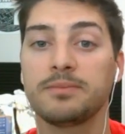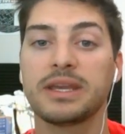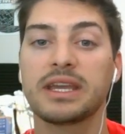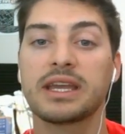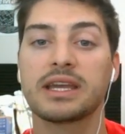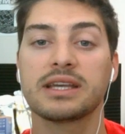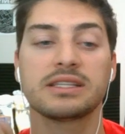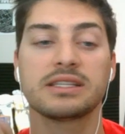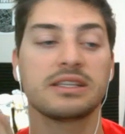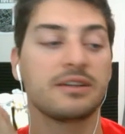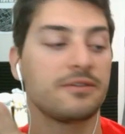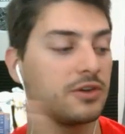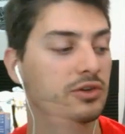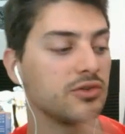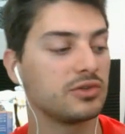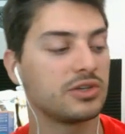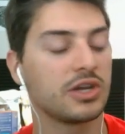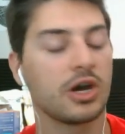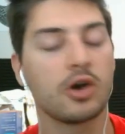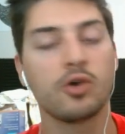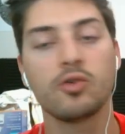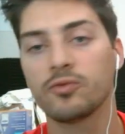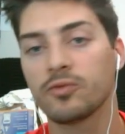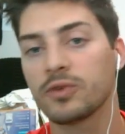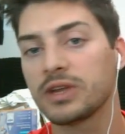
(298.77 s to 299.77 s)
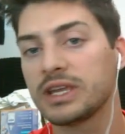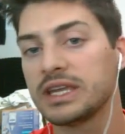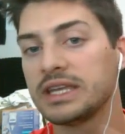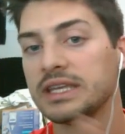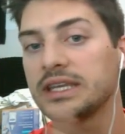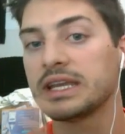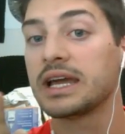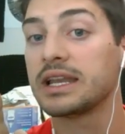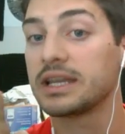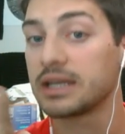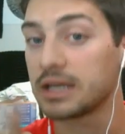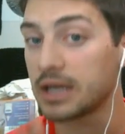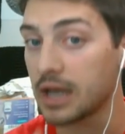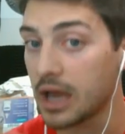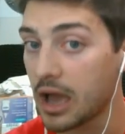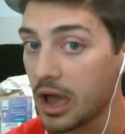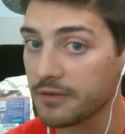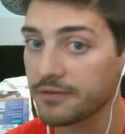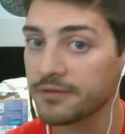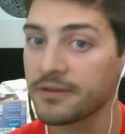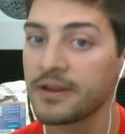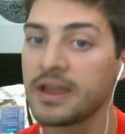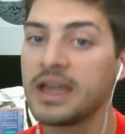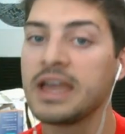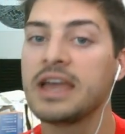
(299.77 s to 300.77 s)
because if you don't read
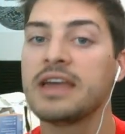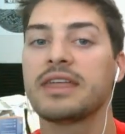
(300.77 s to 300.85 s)
enough,